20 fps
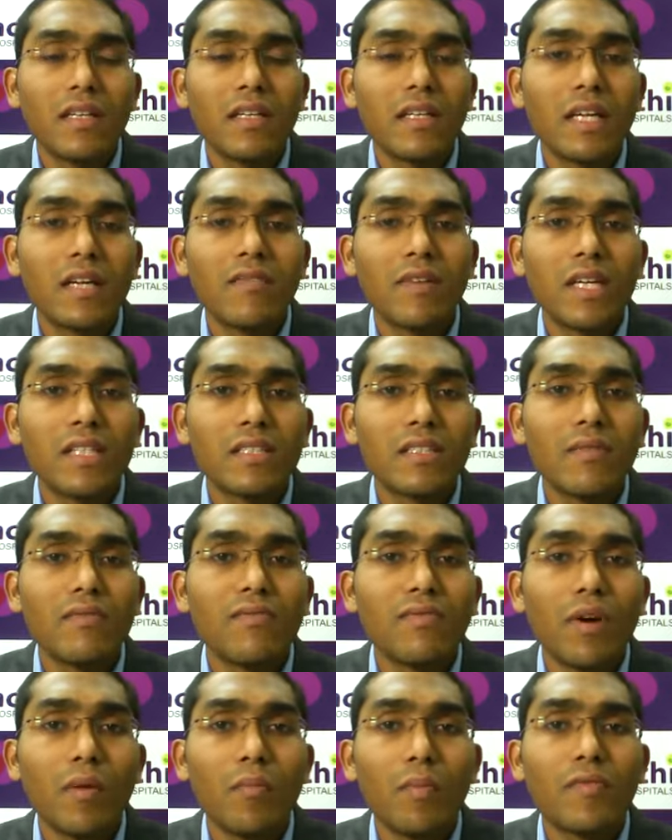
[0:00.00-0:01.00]
require some
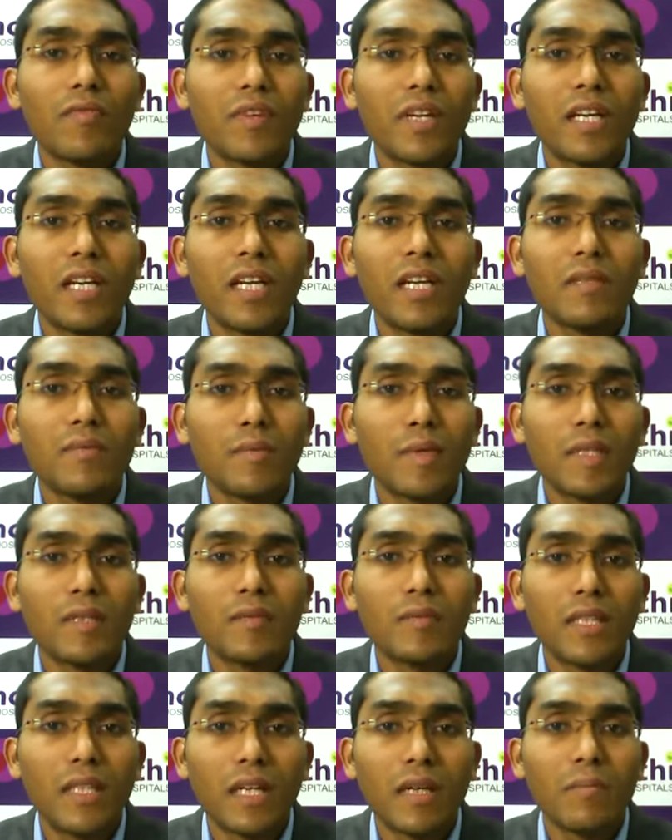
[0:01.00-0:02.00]
form of renal
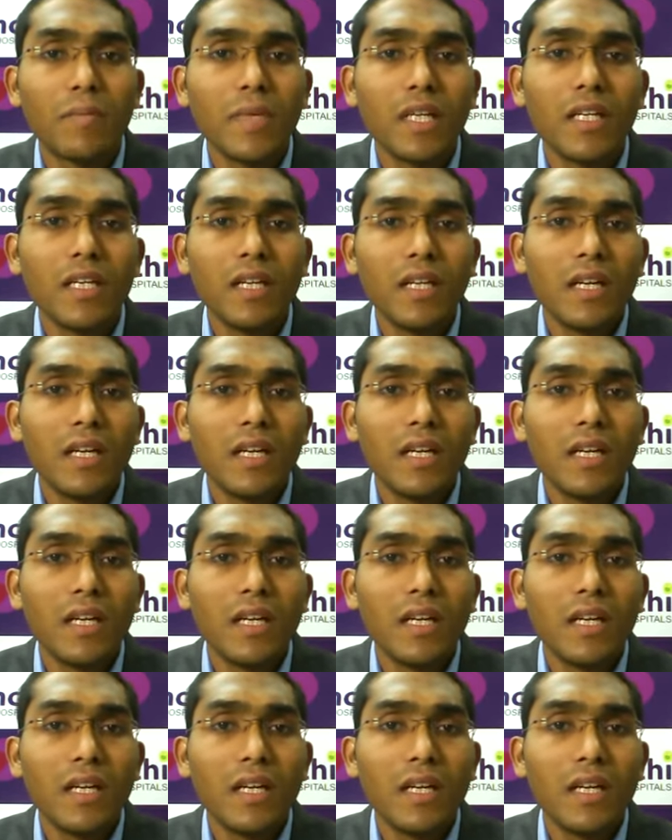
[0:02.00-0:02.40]
replacement therapy,